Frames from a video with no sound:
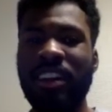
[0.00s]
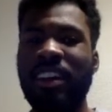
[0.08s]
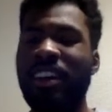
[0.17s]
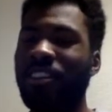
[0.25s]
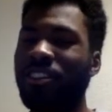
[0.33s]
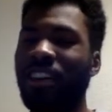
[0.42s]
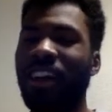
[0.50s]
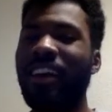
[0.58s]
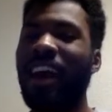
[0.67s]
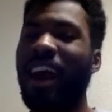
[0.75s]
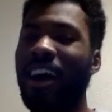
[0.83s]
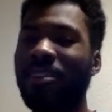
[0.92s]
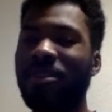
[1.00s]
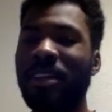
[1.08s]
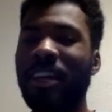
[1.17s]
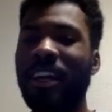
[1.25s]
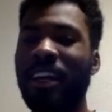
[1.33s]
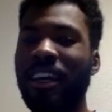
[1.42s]
and you're like, how do
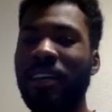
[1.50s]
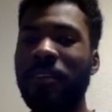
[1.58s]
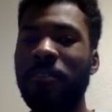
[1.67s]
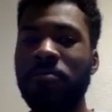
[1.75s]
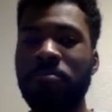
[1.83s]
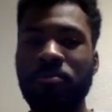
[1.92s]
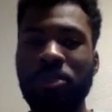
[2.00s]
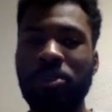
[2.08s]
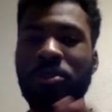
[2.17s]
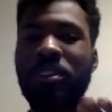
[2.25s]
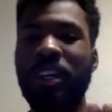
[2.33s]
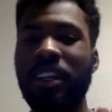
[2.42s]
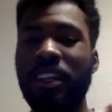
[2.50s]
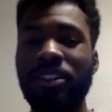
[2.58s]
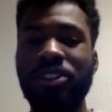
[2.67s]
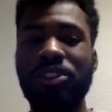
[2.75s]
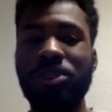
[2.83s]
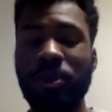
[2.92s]
they create a
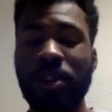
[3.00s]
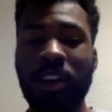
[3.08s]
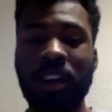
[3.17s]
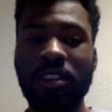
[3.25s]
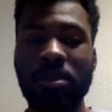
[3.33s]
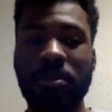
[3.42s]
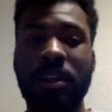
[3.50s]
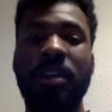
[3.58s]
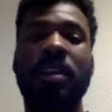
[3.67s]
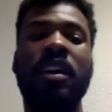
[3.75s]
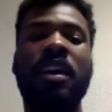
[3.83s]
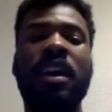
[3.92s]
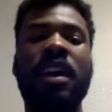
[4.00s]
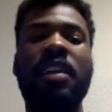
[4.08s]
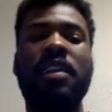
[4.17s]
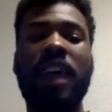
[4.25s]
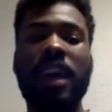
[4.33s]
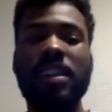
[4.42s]
short offspring?
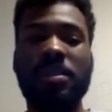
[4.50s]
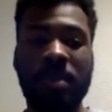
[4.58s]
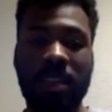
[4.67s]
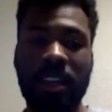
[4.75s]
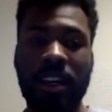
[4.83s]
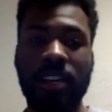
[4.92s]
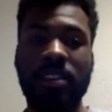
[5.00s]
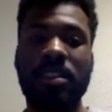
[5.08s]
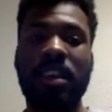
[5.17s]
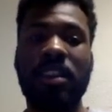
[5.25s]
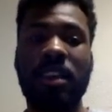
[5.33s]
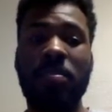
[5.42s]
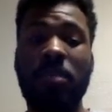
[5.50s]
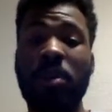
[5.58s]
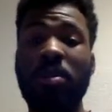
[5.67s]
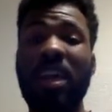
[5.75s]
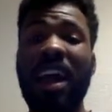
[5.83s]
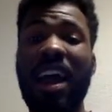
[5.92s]
That's because they
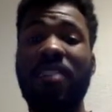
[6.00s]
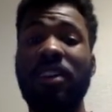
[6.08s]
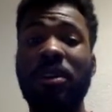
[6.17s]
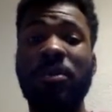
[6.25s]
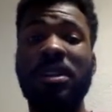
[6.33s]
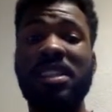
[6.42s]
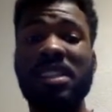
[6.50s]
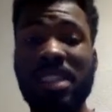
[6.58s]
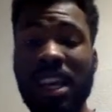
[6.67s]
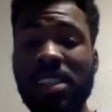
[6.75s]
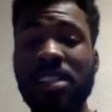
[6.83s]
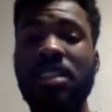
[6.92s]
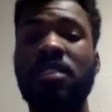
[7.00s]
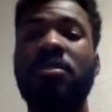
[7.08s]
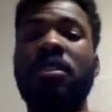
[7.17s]
both have a recessive